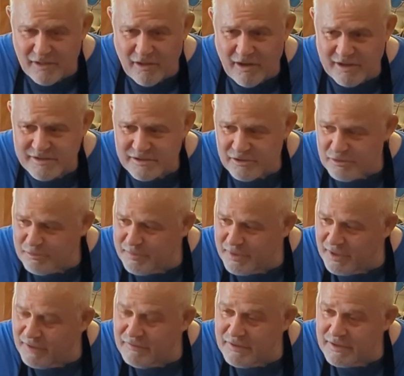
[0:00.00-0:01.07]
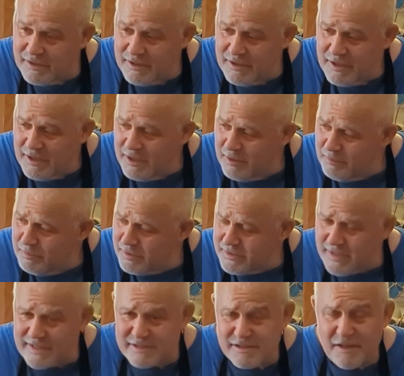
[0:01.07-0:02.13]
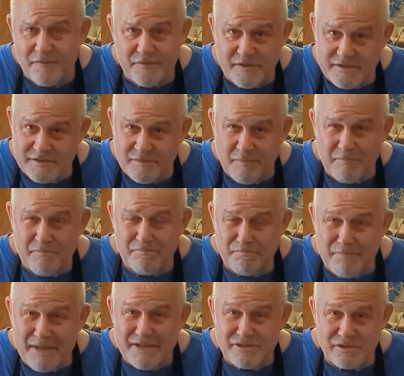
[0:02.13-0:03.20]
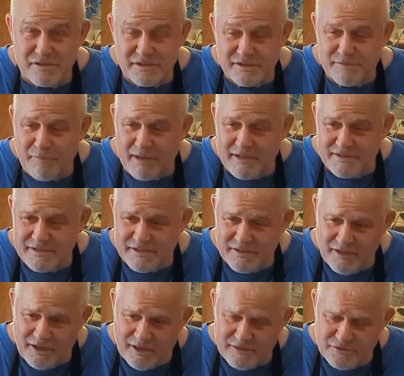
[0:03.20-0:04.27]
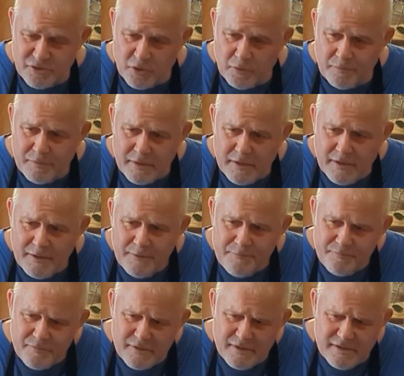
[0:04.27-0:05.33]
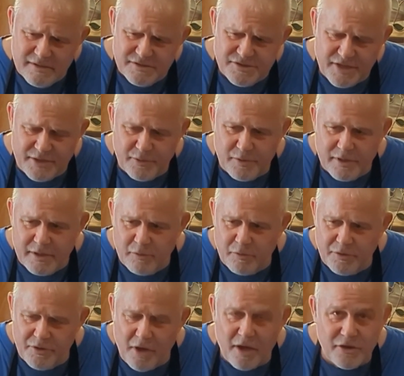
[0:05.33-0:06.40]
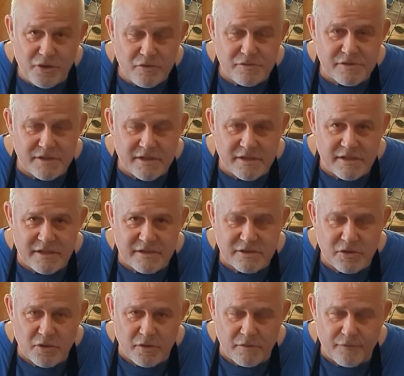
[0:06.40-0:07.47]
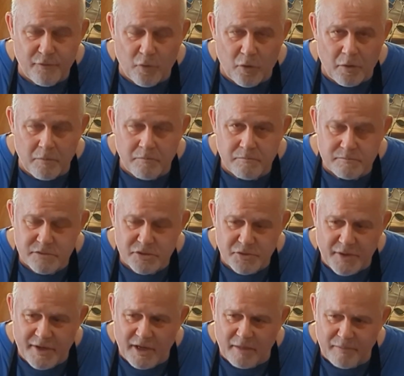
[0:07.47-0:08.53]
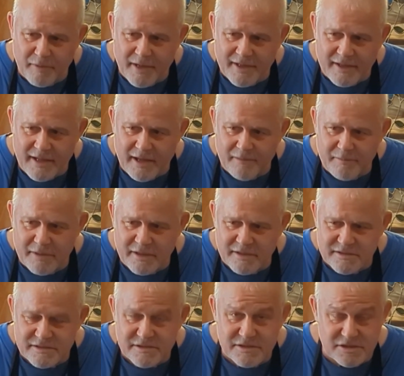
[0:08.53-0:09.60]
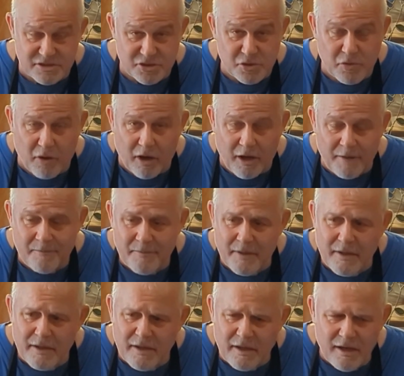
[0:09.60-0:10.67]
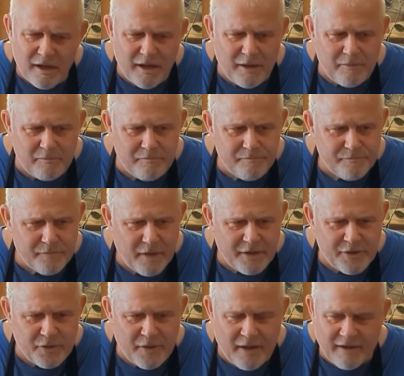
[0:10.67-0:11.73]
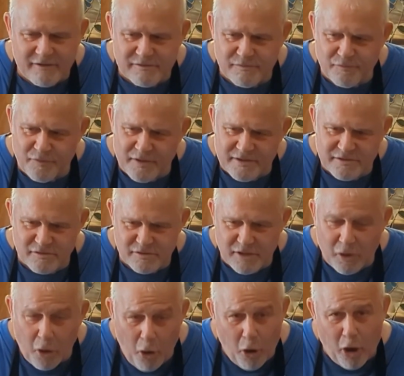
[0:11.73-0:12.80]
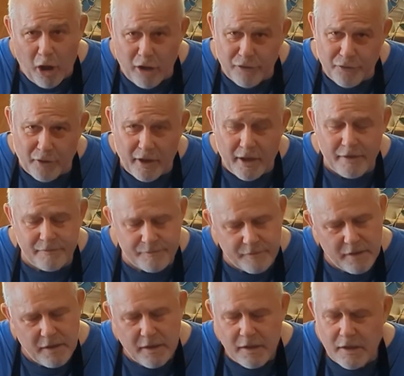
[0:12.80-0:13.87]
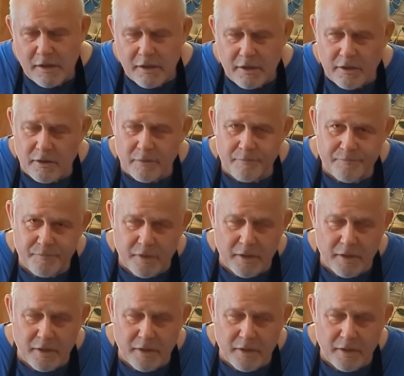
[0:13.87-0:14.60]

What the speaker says: lost a little bit of it. But that stuff is majorly spicy and hot, so generally would not use it in its current form straight up like that because it's just too hot. I do have some friends who will say, "Oh, I'll try it," and